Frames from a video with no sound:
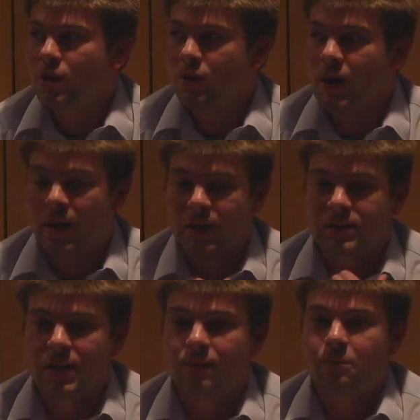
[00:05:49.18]
you're not going
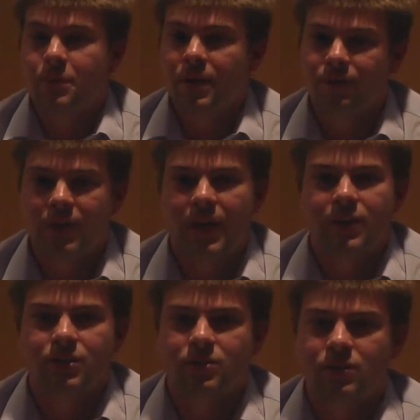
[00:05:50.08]
to take big
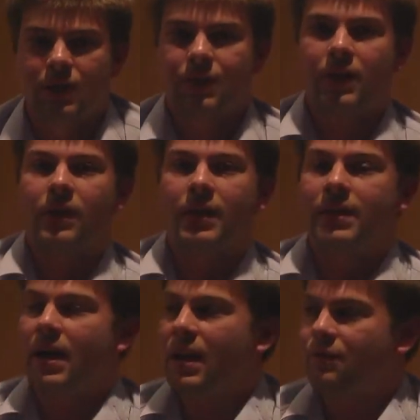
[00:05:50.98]
vacations or anything like
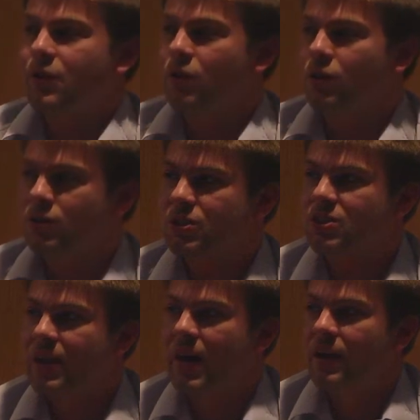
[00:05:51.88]
that if you're
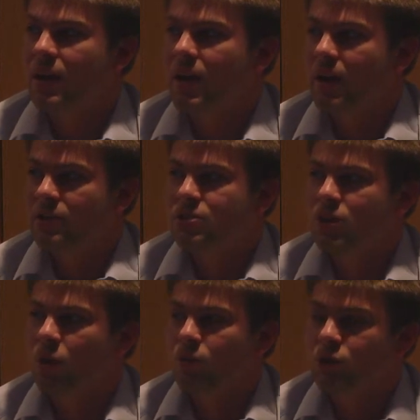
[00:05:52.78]
set in
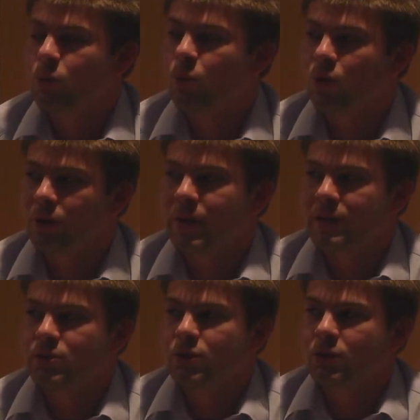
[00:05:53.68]
stone to work
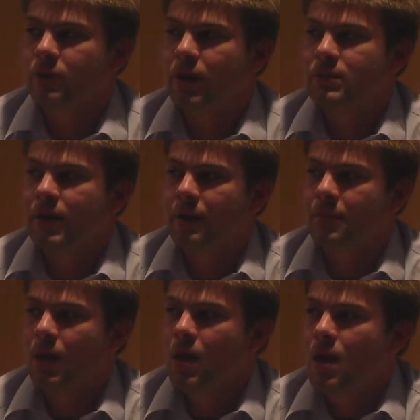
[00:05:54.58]
that certain amount of
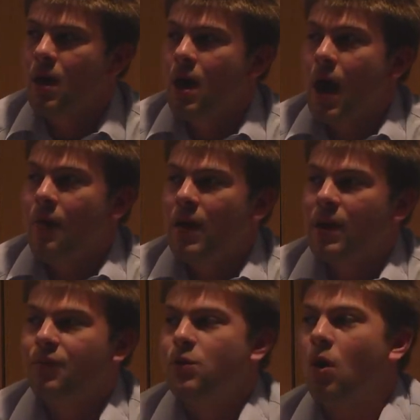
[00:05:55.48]
time. And then
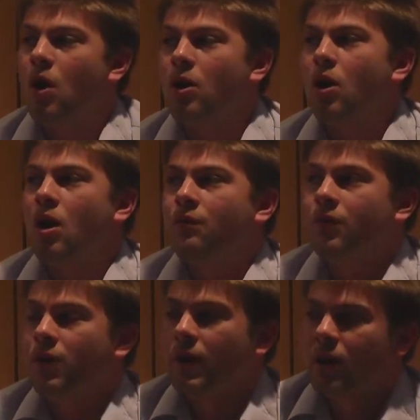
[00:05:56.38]
if you are
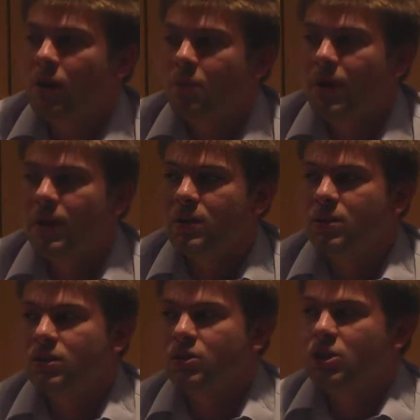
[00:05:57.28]
offering an unpaid
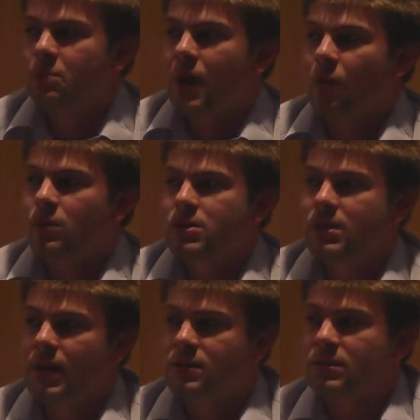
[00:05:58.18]
internship, I would
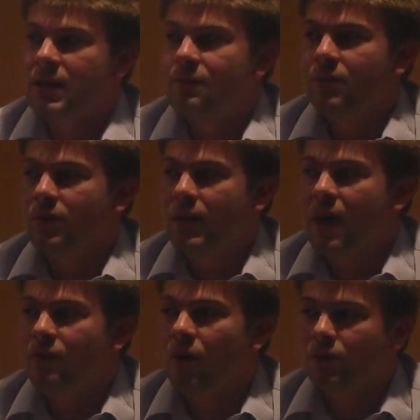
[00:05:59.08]
say to definitely
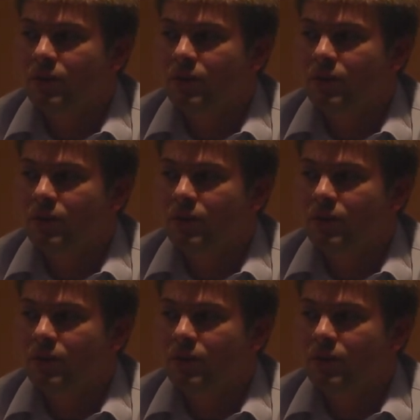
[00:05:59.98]
have other